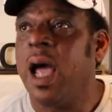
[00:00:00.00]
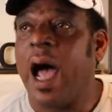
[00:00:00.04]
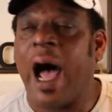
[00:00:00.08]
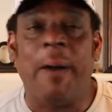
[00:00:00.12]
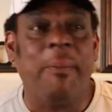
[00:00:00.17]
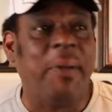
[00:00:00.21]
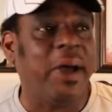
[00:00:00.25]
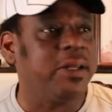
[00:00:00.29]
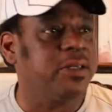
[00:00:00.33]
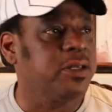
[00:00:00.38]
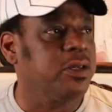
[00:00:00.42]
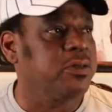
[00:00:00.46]

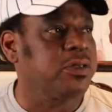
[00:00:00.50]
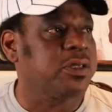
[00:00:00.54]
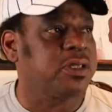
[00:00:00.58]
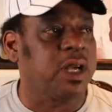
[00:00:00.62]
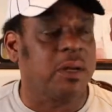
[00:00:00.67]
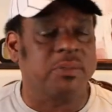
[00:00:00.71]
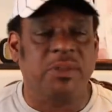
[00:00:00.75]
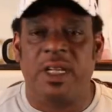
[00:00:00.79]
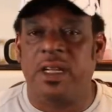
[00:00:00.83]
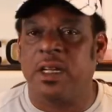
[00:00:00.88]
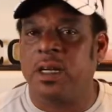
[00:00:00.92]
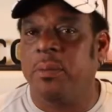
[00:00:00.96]
I might do
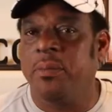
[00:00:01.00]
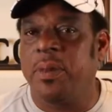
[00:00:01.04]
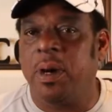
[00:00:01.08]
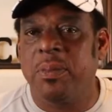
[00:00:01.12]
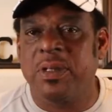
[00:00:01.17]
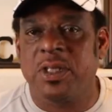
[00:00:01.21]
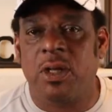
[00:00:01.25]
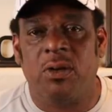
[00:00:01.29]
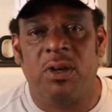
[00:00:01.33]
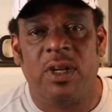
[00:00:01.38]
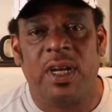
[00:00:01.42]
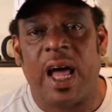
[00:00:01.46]
something in a
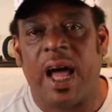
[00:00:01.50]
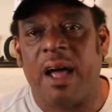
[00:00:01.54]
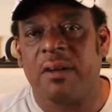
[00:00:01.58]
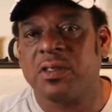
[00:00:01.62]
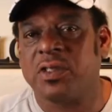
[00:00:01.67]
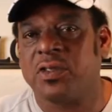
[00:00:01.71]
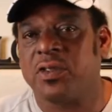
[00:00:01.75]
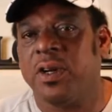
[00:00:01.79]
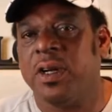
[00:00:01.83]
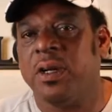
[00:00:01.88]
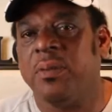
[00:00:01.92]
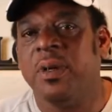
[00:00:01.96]
members only live
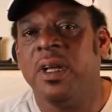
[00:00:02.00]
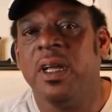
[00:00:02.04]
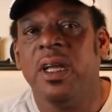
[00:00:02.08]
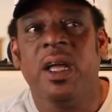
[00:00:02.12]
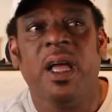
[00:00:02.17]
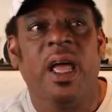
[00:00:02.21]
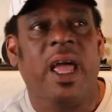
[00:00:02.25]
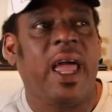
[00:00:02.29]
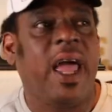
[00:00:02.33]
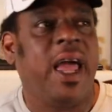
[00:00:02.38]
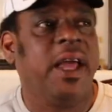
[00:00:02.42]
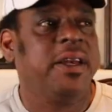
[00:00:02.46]
stream
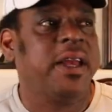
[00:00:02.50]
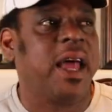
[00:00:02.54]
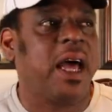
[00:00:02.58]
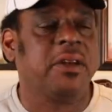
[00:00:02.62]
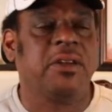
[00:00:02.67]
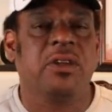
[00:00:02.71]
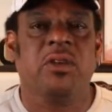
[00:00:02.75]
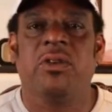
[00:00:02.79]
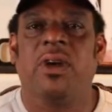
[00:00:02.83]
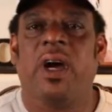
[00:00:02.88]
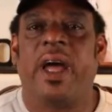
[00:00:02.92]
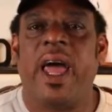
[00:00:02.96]
and
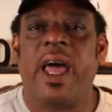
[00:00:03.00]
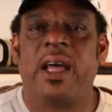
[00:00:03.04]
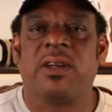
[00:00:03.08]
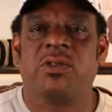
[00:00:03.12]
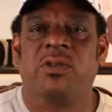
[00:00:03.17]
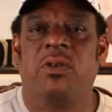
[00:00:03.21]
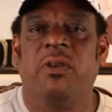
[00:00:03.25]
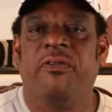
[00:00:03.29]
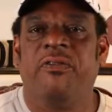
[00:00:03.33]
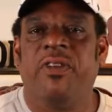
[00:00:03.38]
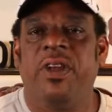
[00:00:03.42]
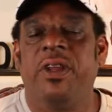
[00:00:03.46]
not do the
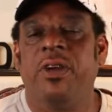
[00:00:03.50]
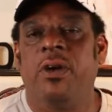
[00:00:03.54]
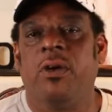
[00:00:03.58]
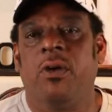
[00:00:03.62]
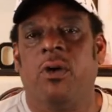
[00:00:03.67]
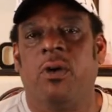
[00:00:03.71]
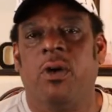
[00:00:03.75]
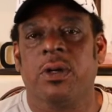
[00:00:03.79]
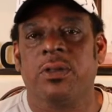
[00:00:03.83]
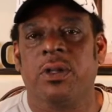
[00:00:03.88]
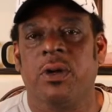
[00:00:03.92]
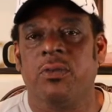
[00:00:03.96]
actual video
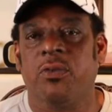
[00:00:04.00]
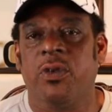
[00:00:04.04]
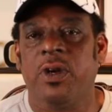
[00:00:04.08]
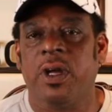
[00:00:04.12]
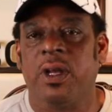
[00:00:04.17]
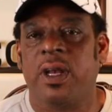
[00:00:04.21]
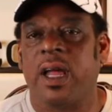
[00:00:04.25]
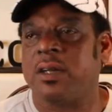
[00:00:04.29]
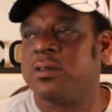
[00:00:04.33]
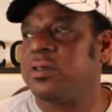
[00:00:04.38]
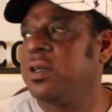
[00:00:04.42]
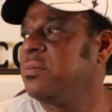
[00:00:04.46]
or the
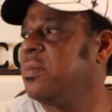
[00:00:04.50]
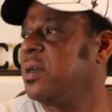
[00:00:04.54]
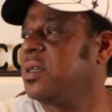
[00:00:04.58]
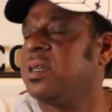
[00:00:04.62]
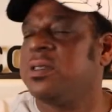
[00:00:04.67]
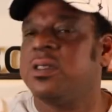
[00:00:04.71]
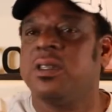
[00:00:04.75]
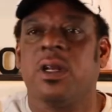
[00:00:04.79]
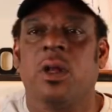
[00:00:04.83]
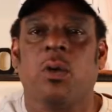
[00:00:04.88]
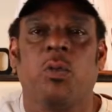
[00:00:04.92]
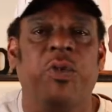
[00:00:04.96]
real live stream
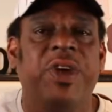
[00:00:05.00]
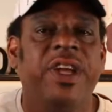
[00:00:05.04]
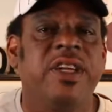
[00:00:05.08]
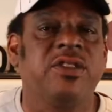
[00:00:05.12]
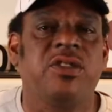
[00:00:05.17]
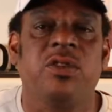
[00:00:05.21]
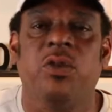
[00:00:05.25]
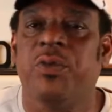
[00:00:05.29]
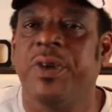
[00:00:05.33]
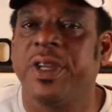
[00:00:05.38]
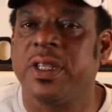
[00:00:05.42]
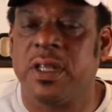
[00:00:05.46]
until a
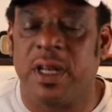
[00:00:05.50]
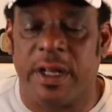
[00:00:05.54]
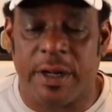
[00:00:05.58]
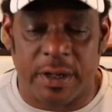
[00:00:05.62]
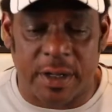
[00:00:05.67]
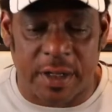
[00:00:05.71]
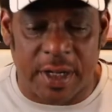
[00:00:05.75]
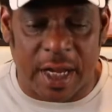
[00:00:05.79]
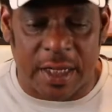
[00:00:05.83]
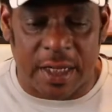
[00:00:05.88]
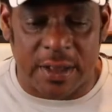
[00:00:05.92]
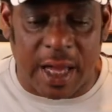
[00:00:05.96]
week, two weeks
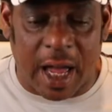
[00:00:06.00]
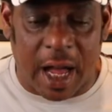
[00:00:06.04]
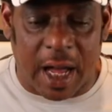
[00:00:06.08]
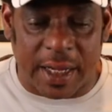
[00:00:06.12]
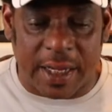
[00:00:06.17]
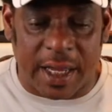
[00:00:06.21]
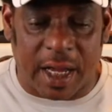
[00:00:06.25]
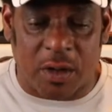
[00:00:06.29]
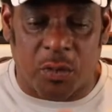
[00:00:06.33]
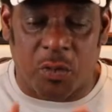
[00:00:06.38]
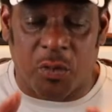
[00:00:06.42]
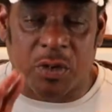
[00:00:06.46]
later. That's how I
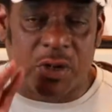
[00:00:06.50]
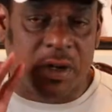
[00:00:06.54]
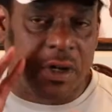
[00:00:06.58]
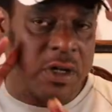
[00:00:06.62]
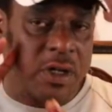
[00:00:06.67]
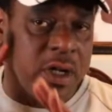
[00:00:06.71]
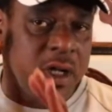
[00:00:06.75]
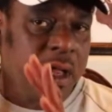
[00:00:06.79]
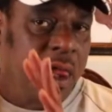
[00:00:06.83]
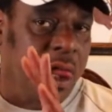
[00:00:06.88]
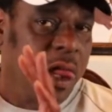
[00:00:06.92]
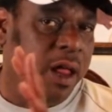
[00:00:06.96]
kind of want to
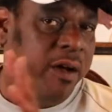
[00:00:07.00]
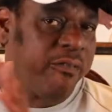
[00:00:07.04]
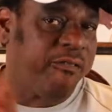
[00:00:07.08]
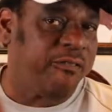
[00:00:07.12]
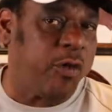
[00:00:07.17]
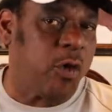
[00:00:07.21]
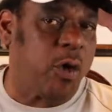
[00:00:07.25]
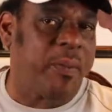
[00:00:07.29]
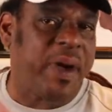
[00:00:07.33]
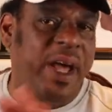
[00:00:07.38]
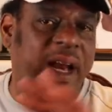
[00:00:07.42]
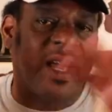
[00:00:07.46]

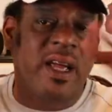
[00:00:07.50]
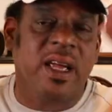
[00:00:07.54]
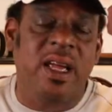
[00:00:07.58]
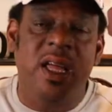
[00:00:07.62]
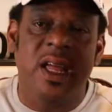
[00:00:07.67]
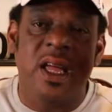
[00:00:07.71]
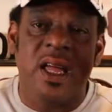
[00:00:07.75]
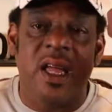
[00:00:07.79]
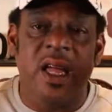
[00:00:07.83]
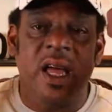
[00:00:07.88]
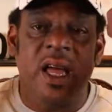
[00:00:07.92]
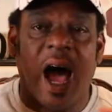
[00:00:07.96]
format it.
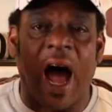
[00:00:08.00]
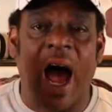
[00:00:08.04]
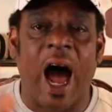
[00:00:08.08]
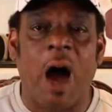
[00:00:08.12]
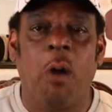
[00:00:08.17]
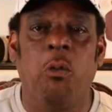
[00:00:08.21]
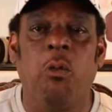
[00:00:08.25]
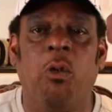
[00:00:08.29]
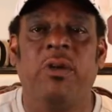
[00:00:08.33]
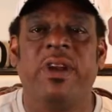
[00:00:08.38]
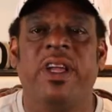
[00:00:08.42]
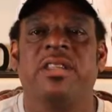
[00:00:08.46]

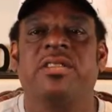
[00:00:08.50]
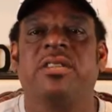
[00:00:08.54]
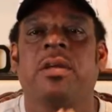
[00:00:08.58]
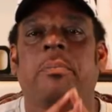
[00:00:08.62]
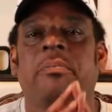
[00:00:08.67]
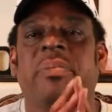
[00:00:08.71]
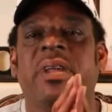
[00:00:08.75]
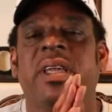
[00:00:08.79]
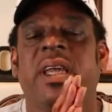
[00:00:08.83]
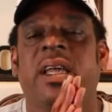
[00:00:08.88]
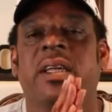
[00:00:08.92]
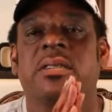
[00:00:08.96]
I want it to
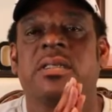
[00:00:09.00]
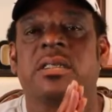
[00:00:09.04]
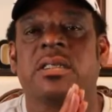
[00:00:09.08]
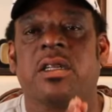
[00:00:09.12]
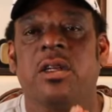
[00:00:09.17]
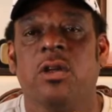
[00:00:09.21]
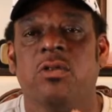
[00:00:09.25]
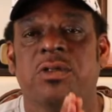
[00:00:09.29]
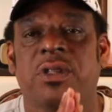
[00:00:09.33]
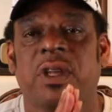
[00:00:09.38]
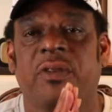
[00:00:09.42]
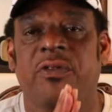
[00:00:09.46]
be
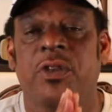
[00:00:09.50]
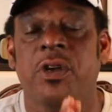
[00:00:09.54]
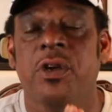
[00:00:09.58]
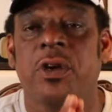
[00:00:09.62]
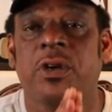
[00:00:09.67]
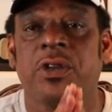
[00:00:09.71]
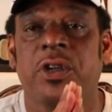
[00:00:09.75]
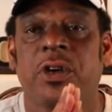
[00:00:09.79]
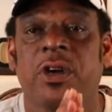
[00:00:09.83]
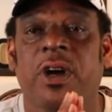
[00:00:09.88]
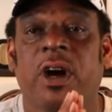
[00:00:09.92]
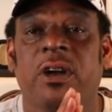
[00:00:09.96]
exclusive.
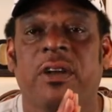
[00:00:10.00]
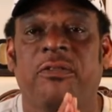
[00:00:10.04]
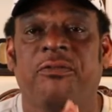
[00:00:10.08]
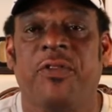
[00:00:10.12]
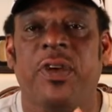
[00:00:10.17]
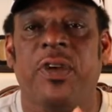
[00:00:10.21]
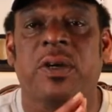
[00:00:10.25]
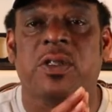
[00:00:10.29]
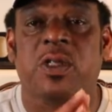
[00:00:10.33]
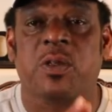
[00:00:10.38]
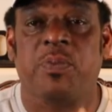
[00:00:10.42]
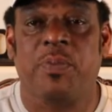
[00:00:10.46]
You're, you're going to
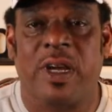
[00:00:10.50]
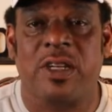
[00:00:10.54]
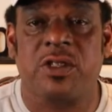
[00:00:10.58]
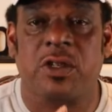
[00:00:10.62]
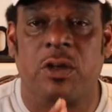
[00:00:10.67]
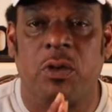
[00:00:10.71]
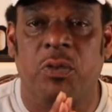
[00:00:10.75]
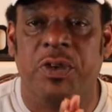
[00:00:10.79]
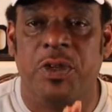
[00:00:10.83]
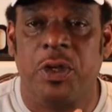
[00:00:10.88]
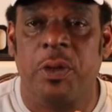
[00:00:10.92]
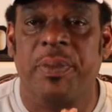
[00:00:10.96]
feel
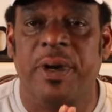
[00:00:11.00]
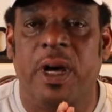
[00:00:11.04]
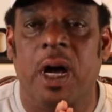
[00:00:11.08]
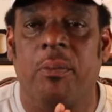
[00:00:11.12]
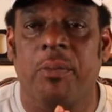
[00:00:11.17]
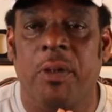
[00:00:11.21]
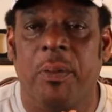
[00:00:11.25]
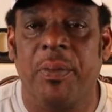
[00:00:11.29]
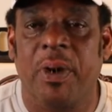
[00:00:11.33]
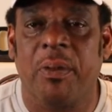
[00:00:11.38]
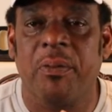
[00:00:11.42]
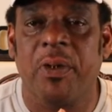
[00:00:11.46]
special when you
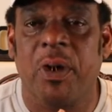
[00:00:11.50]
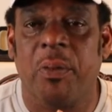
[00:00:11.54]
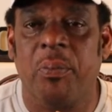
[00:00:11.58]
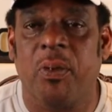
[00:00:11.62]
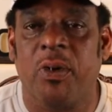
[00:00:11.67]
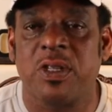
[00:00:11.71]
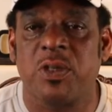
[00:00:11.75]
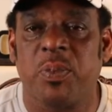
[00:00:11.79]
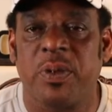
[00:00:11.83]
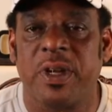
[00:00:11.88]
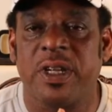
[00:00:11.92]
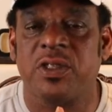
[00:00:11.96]
become a member of
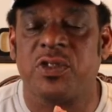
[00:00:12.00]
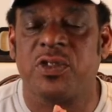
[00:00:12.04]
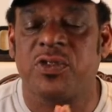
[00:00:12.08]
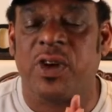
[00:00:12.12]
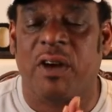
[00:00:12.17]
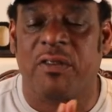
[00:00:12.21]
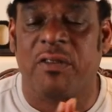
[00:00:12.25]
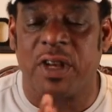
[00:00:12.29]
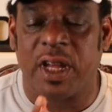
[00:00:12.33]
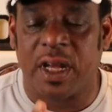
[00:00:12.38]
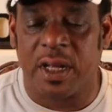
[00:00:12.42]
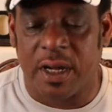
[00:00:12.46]
Points Plane
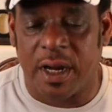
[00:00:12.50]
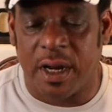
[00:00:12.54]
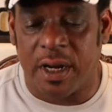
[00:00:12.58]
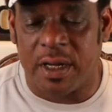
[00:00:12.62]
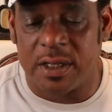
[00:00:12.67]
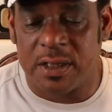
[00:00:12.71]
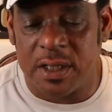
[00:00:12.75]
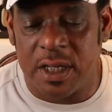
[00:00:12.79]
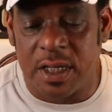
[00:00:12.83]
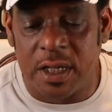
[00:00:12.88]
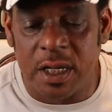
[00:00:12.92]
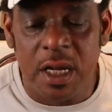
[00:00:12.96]
Travel. I can
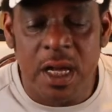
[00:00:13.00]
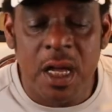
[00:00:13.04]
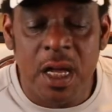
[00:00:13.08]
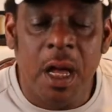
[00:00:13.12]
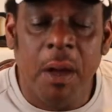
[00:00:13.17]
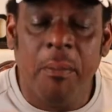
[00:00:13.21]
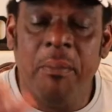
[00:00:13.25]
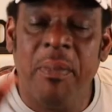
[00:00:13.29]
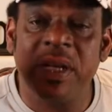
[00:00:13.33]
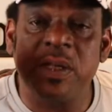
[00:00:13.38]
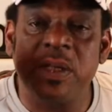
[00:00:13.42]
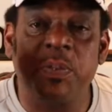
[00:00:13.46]
guarantee you.
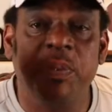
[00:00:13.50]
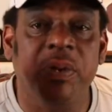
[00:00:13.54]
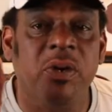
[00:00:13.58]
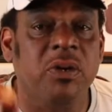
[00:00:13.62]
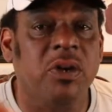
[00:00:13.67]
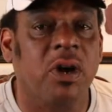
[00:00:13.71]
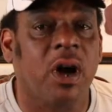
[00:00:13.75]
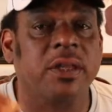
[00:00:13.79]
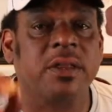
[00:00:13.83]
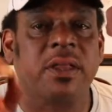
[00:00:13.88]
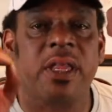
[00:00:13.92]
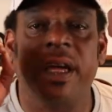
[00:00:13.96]
Miss
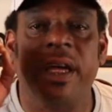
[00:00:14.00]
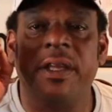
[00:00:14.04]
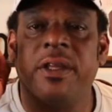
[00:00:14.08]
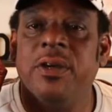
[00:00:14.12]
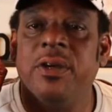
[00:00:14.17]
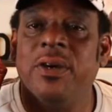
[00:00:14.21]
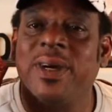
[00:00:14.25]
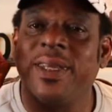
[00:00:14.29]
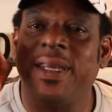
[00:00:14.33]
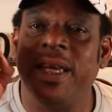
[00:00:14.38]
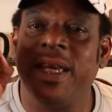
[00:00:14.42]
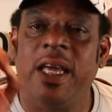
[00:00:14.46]
Poulard, thank
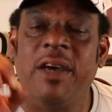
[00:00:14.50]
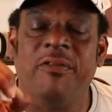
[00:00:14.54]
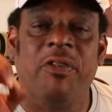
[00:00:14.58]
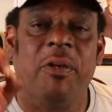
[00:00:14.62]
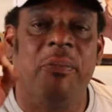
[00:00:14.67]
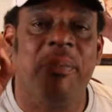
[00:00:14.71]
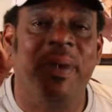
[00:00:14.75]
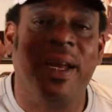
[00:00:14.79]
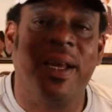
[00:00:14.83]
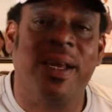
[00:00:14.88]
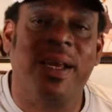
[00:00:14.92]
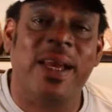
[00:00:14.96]
you again for
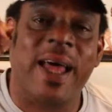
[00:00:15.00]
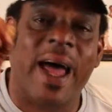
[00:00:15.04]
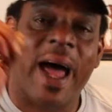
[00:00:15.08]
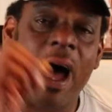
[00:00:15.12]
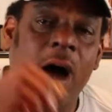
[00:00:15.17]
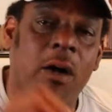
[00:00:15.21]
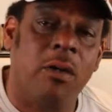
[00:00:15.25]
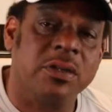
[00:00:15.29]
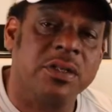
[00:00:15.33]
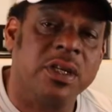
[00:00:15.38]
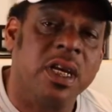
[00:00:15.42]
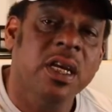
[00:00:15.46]
being in the
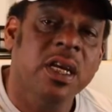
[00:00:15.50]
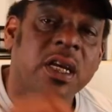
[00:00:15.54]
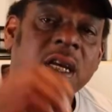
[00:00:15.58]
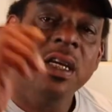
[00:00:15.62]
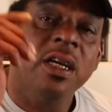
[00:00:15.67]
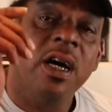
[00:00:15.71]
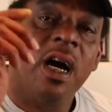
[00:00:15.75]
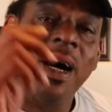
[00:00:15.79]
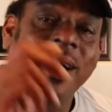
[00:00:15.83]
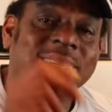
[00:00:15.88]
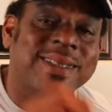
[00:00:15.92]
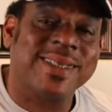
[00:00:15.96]
house
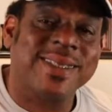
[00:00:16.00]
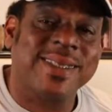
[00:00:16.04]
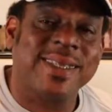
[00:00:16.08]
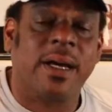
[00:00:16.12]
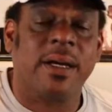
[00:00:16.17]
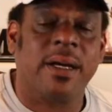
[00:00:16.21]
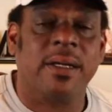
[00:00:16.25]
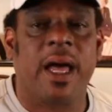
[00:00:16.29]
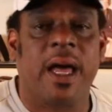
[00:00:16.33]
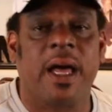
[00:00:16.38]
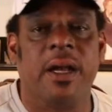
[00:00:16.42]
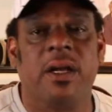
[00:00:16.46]
a
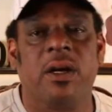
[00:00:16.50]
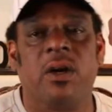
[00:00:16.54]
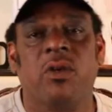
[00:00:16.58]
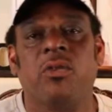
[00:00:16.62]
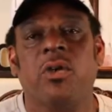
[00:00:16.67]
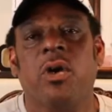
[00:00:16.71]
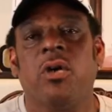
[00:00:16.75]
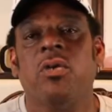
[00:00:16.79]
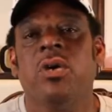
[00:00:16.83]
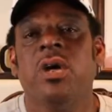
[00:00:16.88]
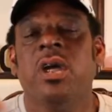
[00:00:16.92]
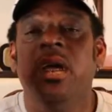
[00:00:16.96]
second night in a
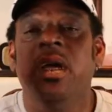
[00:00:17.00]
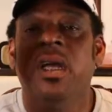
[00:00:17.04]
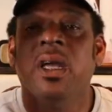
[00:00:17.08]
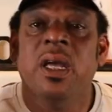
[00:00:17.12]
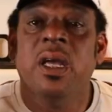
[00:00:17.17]
row.